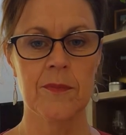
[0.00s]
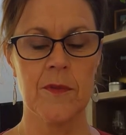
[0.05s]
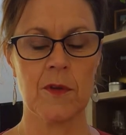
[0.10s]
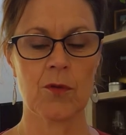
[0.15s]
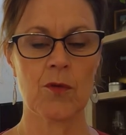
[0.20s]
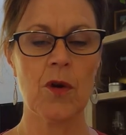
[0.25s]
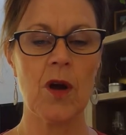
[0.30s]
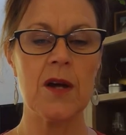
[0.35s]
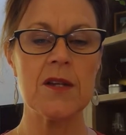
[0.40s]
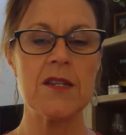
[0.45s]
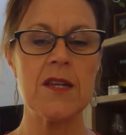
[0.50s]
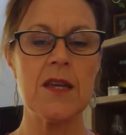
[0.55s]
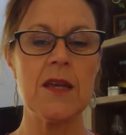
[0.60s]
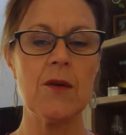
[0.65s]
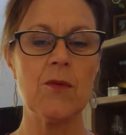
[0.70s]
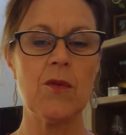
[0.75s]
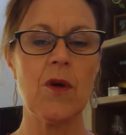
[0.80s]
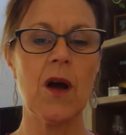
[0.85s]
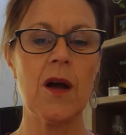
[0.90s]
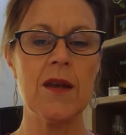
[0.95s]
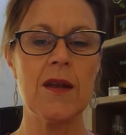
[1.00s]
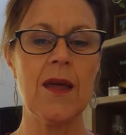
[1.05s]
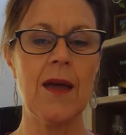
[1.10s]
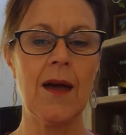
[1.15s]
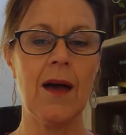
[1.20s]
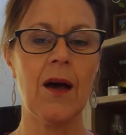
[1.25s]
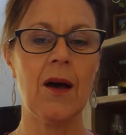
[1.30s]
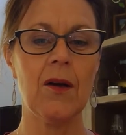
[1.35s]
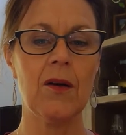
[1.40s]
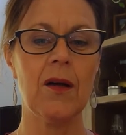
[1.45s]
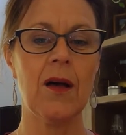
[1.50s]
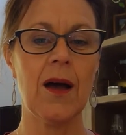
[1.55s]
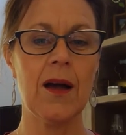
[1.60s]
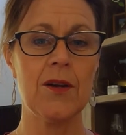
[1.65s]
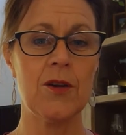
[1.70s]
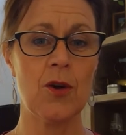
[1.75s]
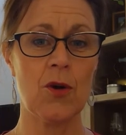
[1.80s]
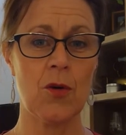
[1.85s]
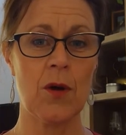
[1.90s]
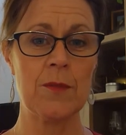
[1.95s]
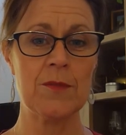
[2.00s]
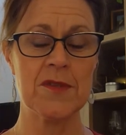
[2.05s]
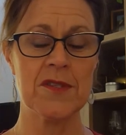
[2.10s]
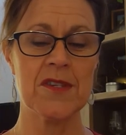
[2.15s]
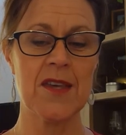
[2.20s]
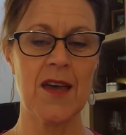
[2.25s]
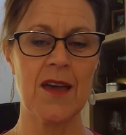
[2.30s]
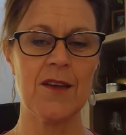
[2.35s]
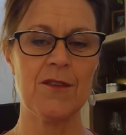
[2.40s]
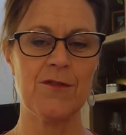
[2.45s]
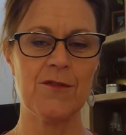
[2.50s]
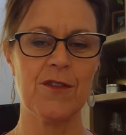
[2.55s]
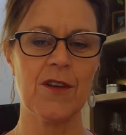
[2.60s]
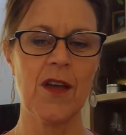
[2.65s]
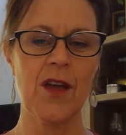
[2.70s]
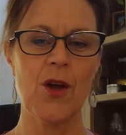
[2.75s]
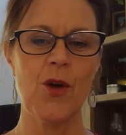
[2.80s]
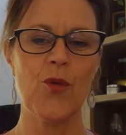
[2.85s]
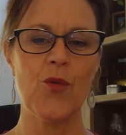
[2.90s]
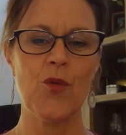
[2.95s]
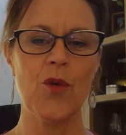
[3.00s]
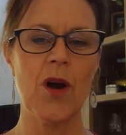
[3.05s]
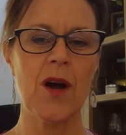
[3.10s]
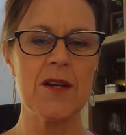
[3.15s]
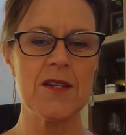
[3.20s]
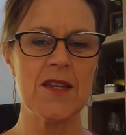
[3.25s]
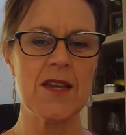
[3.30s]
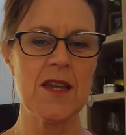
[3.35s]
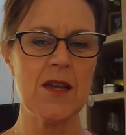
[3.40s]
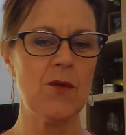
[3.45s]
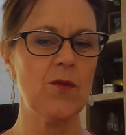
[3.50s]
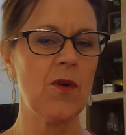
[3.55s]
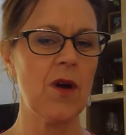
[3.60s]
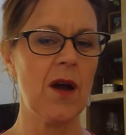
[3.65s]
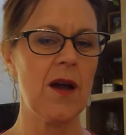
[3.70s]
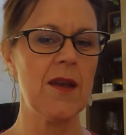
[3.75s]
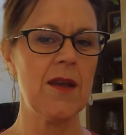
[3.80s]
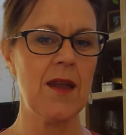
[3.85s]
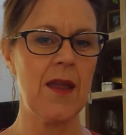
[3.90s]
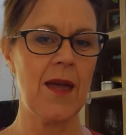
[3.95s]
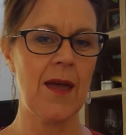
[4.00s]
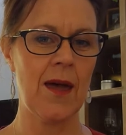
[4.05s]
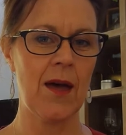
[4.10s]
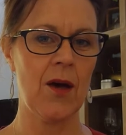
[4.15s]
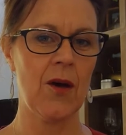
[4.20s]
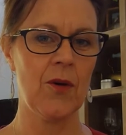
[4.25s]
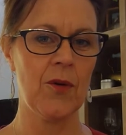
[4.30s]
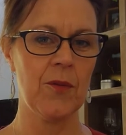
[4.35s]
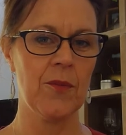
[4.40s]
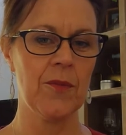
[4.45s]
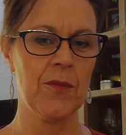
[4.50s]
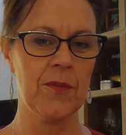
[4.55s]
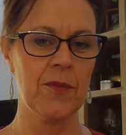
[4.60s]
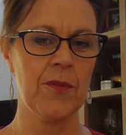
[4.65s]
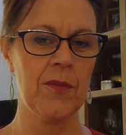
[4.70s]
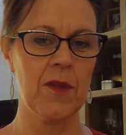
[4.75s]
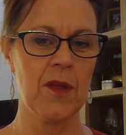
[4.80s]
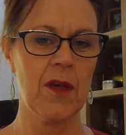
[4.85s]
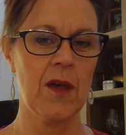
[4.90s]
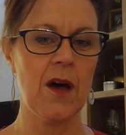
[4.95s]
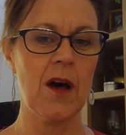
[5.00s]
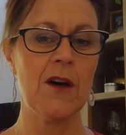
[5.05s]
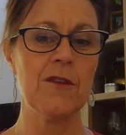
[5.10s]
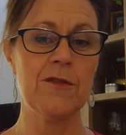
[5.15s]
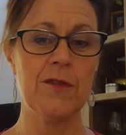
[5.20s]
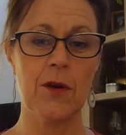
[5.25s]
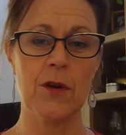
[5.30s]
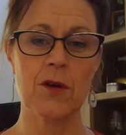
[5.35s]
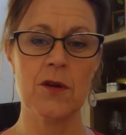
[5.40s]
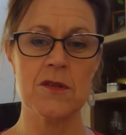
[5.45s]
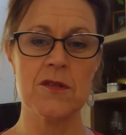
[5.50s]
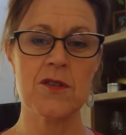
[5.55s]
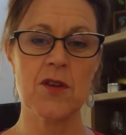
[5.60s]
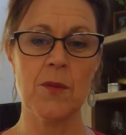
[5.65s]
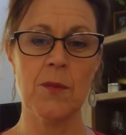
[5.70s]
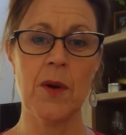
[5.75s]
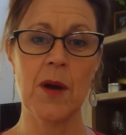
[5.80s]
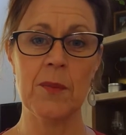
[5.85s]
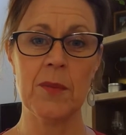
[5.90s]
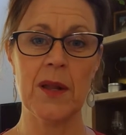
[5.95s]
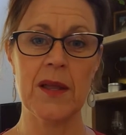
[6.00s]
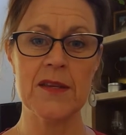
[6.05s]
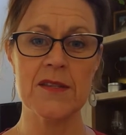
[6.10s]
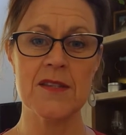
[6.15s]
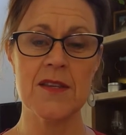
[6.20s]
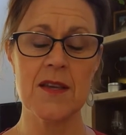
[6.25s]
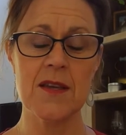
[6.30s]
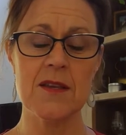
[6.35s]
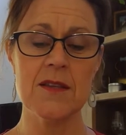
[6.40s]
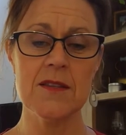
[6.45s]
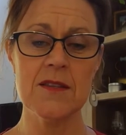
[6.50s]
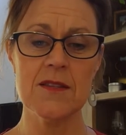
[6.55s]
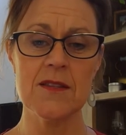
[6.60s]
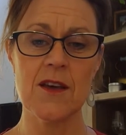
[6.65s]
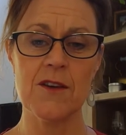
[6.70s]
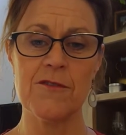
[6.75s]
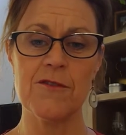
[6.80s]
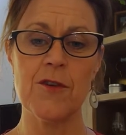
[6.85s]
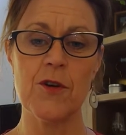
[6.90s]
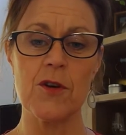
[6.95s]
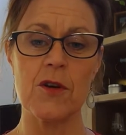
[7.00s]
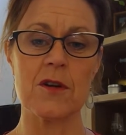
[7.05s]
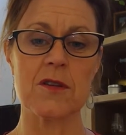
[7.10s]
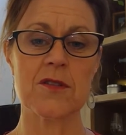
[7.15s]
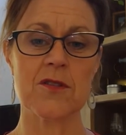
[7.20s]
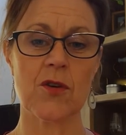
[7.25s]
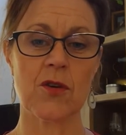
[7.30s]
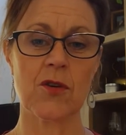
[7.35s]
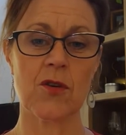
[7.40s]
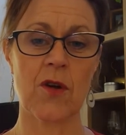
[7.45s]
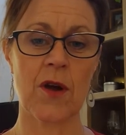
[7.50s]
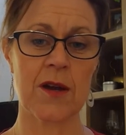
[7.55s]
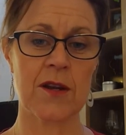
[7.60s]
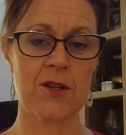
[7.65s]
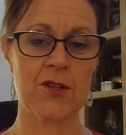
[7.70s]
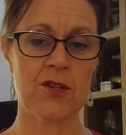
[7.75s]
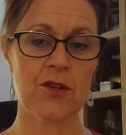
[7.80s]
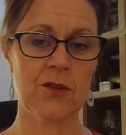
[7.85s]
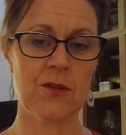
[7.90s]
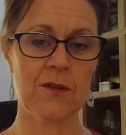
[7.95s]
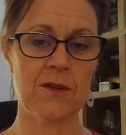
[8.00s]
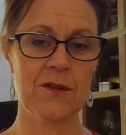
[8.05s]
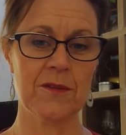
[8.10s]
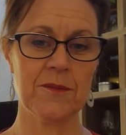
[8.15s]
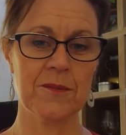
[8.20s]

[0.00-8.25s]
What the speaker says: Right here, right now, I know I'm safe. Right here, right now, I focus on my blessings. I focus on gratitude.